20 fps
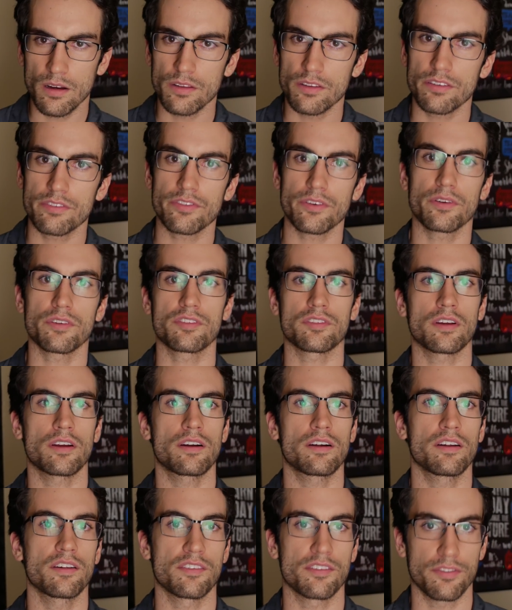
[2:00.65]
on the first
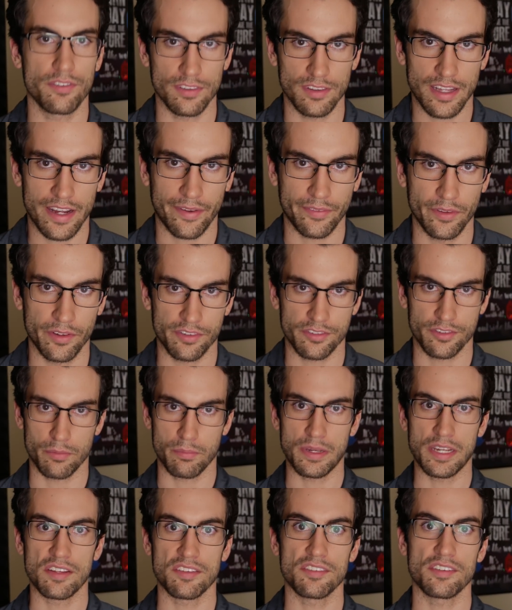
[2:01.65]
cause for lackluster
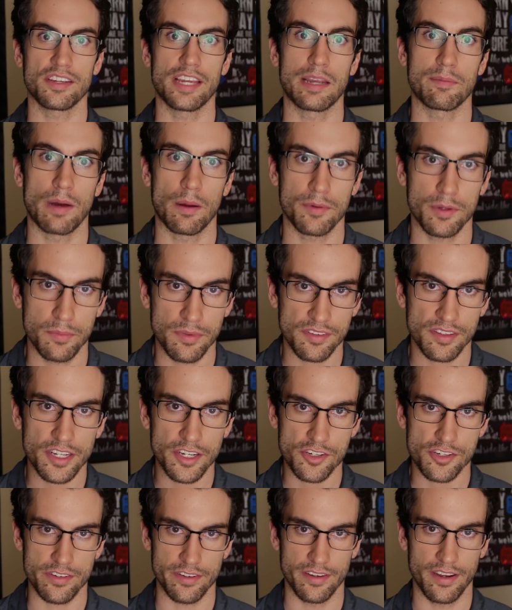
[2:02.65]
PC game
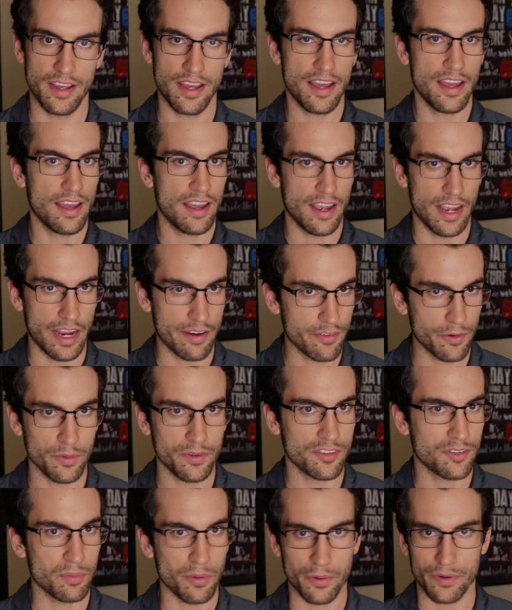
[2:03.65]
optimization.
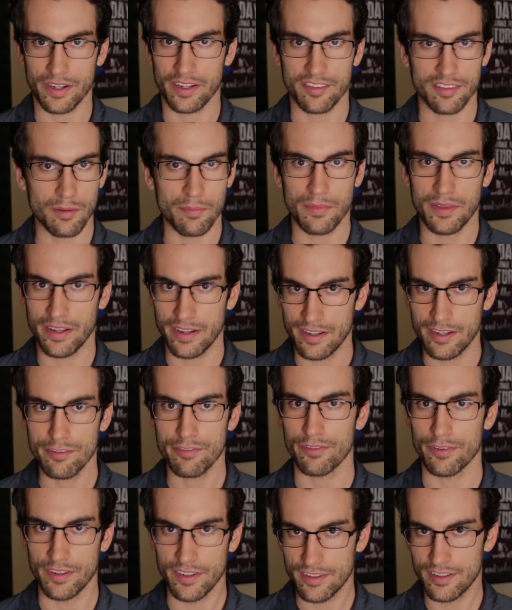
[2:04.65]
Everyone's sporting something
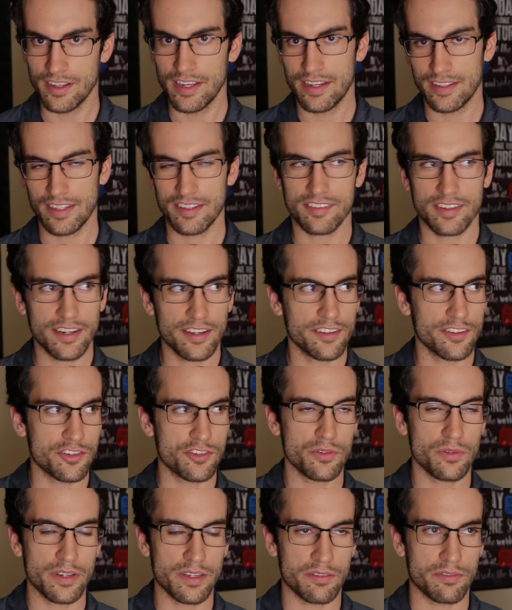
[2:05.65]
different. That's kind of the
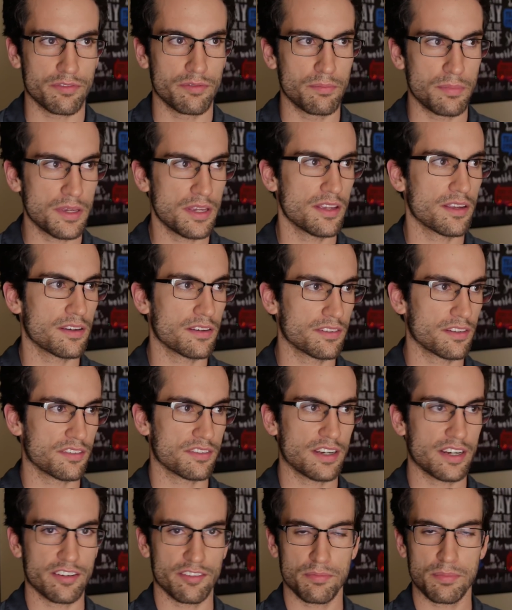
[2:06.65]
joy of being on the
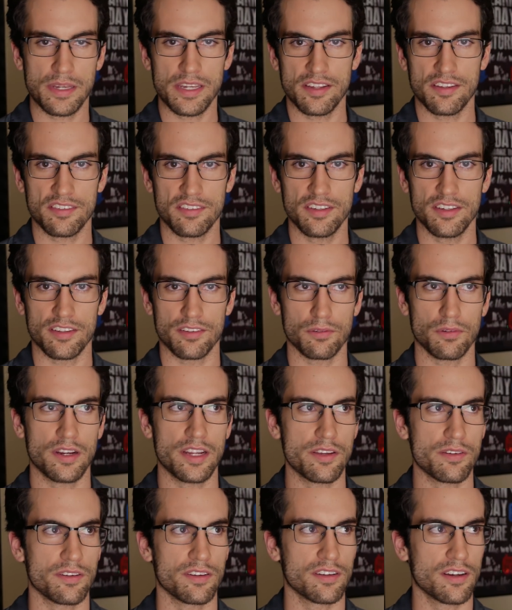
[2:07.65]
side of PCs,
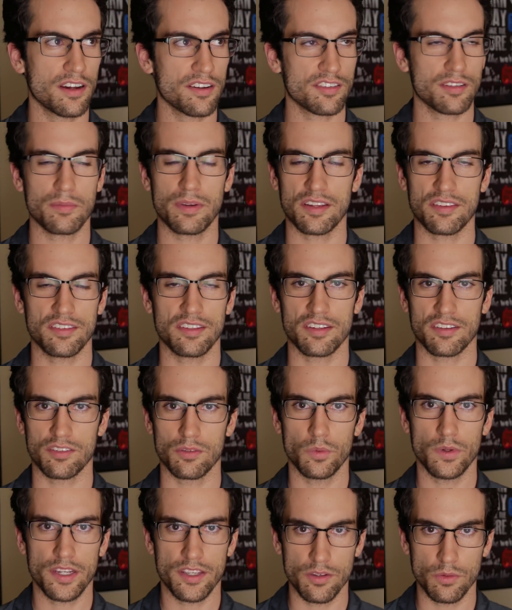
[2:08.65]
right? You can customize things
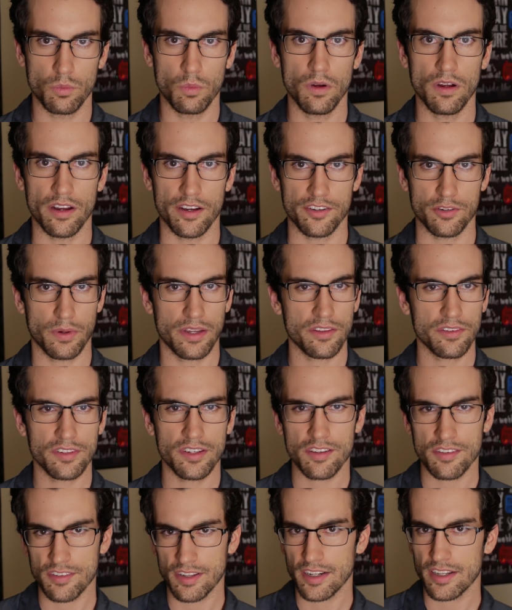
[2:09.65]
the way you want. Rather
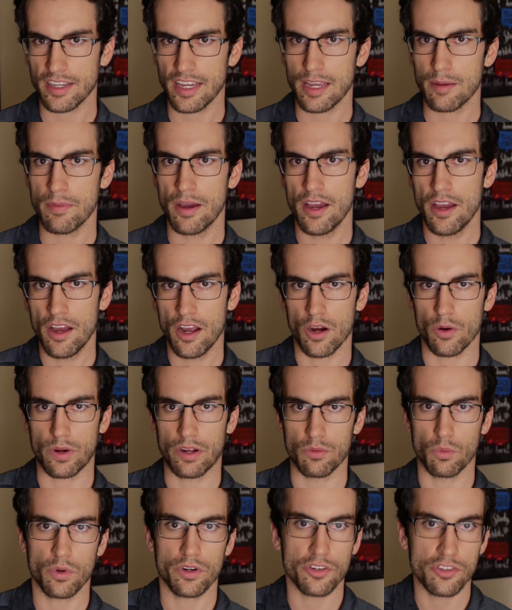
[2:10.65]
than design a game
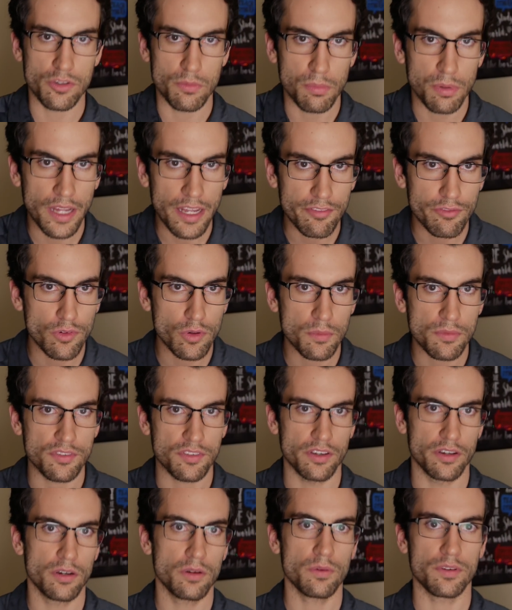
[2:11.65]
around one or two platforms,
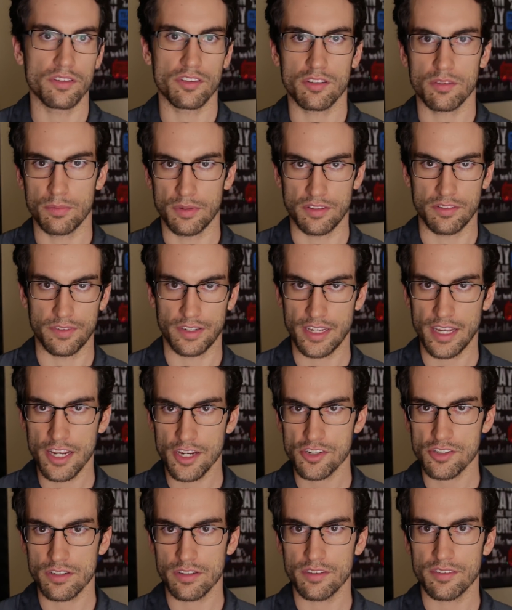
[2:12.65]
though, and
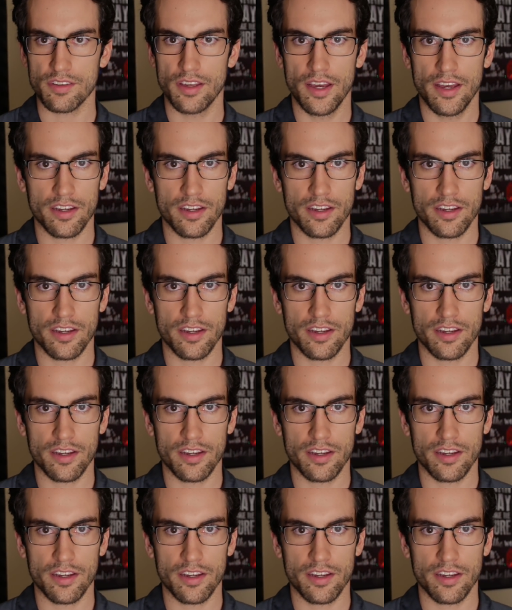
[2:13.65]
specifications,